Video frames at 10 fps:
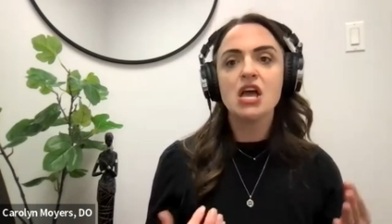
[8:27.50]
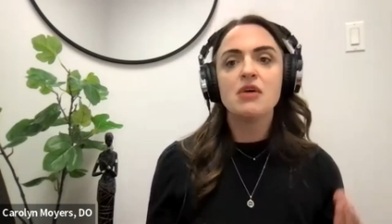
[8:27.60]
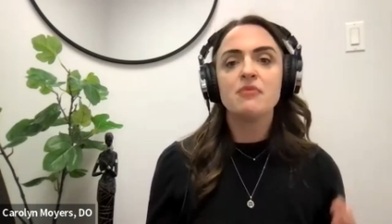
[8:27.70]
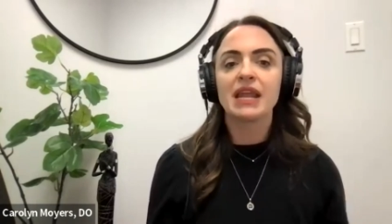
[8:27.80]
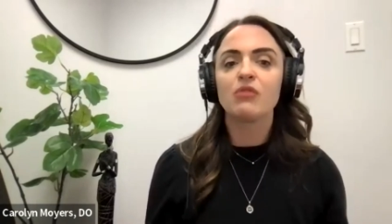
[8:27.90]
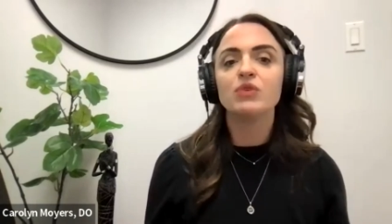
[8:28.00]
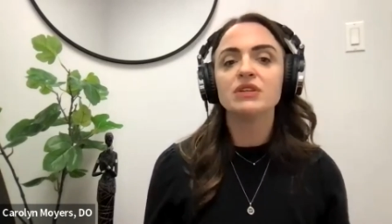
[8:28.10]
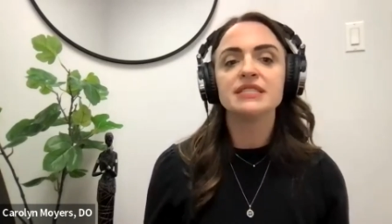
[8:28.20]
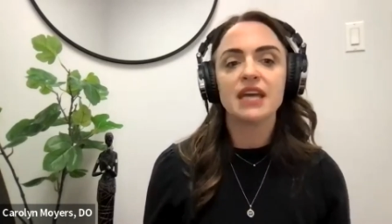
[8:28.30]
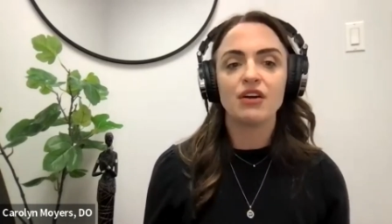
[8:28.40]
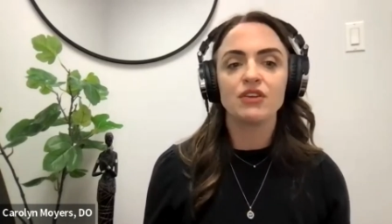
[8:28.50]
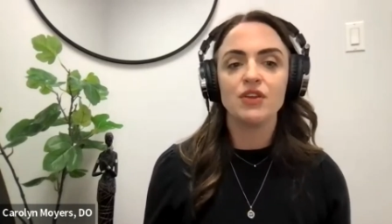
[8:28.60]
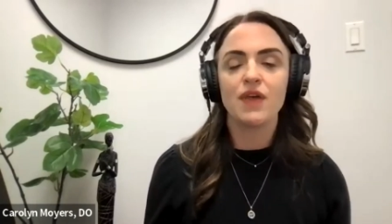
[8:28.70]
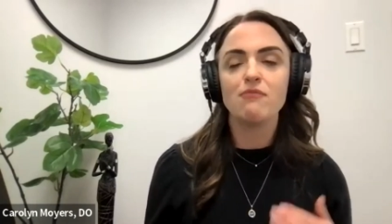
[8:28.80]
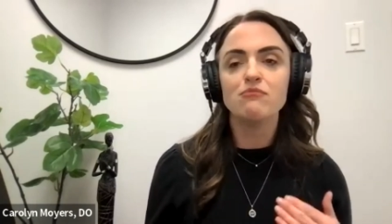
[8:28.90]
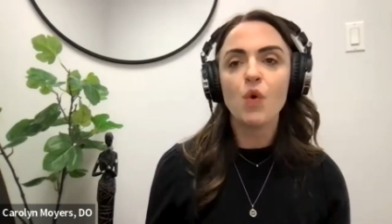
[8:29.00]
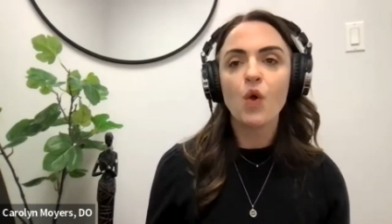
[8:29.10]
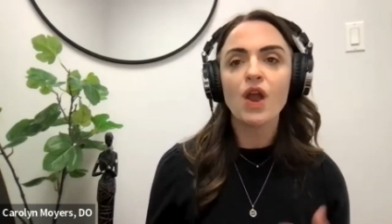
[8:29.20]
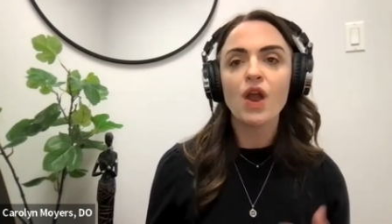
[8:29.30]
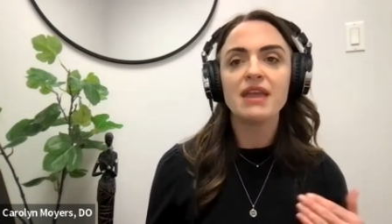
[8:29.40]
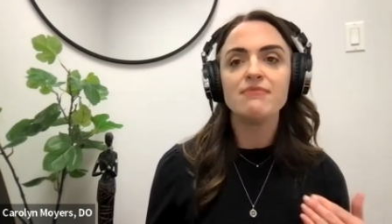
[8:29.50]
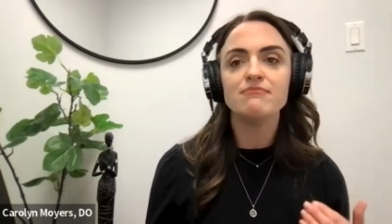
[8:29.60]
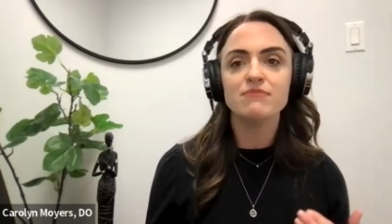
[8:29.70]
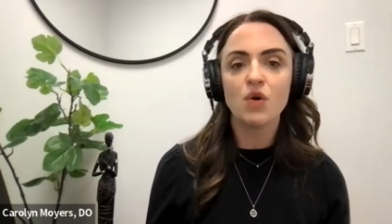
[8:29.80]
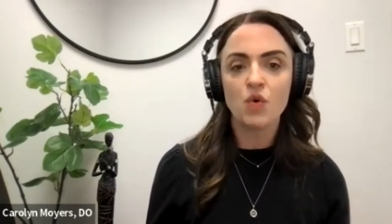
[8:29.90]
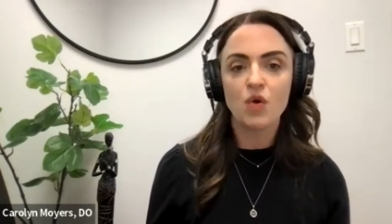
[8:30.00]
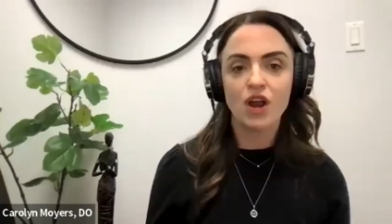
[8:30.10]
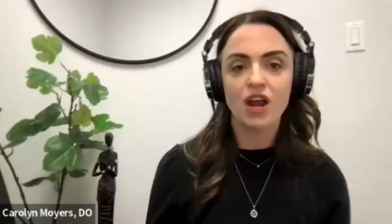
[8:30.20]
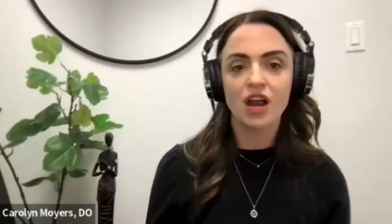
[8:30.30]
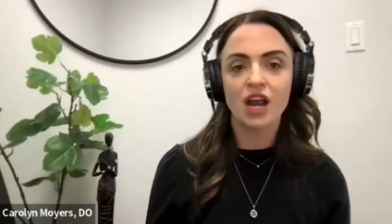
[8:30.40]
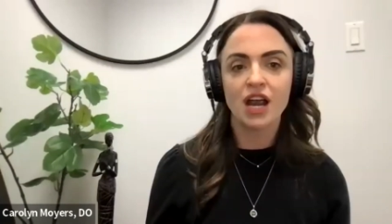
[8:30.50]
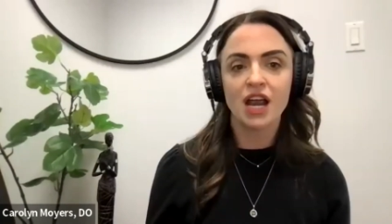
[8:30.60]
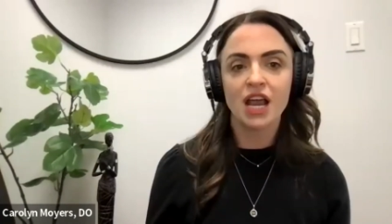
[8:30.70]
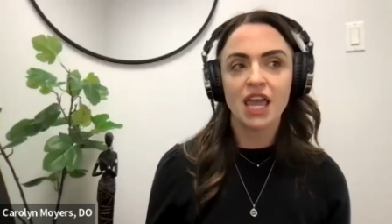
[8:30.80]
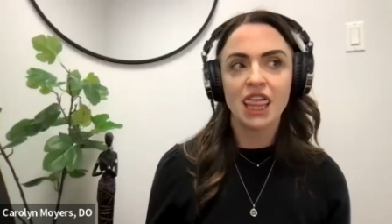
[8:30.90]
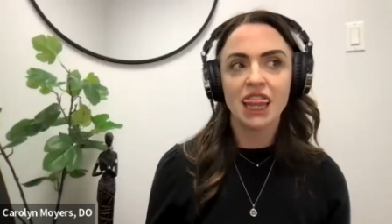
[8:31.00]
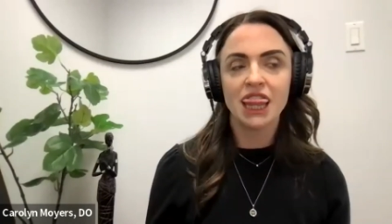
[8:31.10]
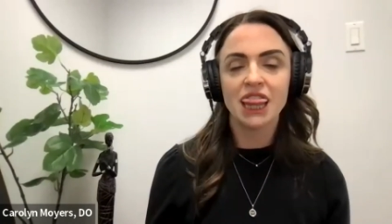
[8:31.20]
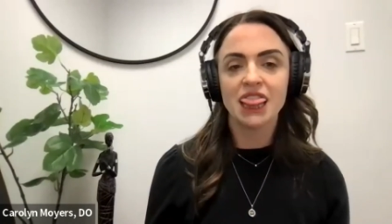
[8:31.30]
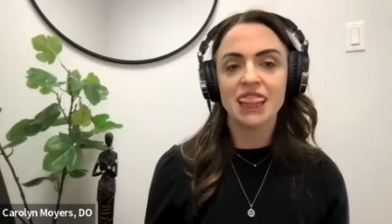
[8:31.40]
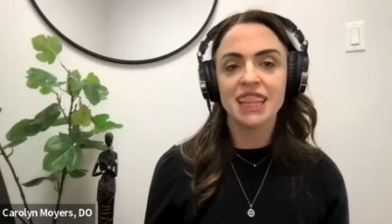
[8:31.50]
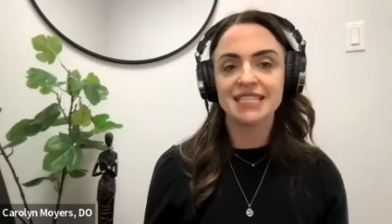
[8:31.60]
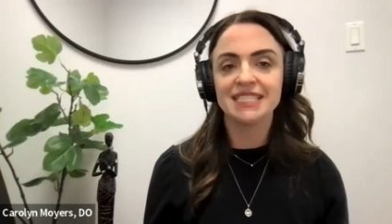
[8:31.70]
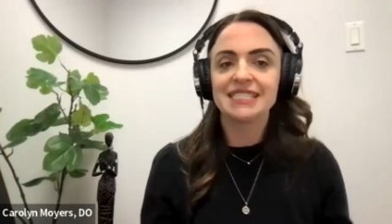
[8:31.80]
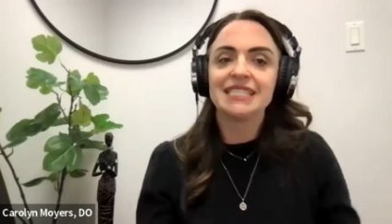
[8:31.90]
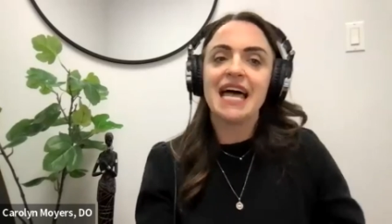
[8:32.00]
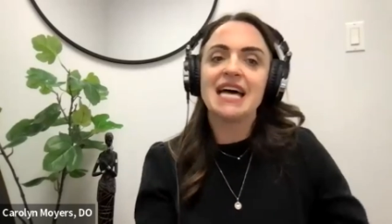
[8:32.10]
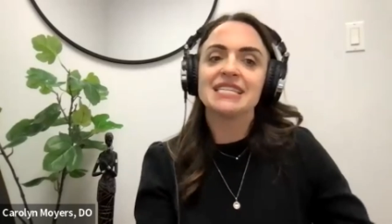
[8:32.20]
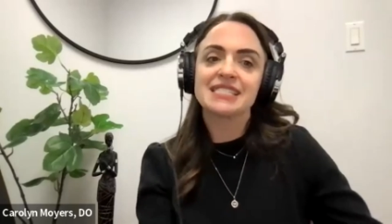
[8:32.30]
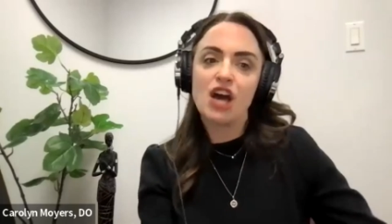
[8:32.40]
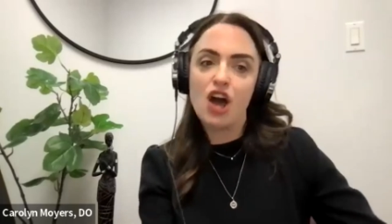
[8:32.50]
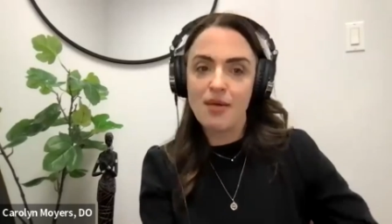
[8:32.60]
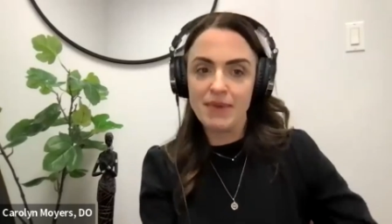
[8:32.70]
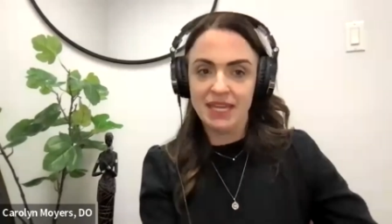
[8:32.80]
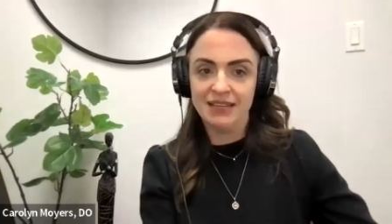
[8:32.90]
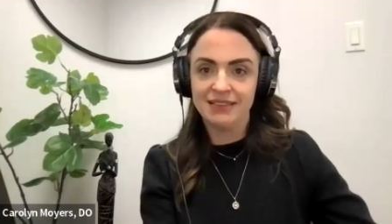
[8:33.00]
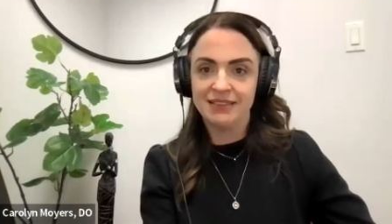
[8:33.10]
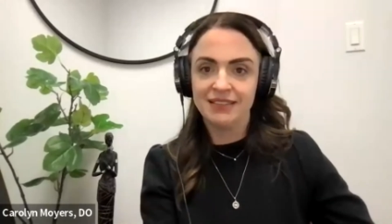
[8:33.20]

But I will tell you that more and more, this is less common.